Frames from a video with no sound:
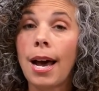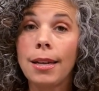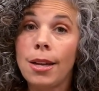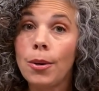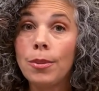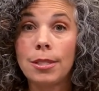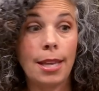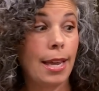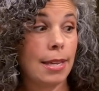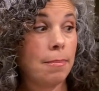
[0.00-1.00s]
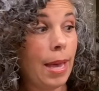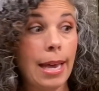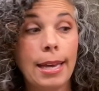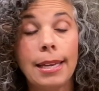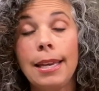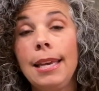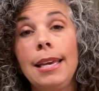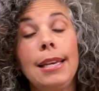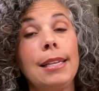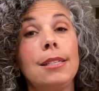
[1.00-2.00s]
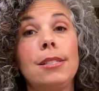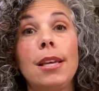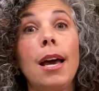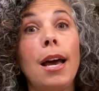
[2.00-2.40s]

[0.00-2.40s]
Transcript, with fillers: I know this handbag is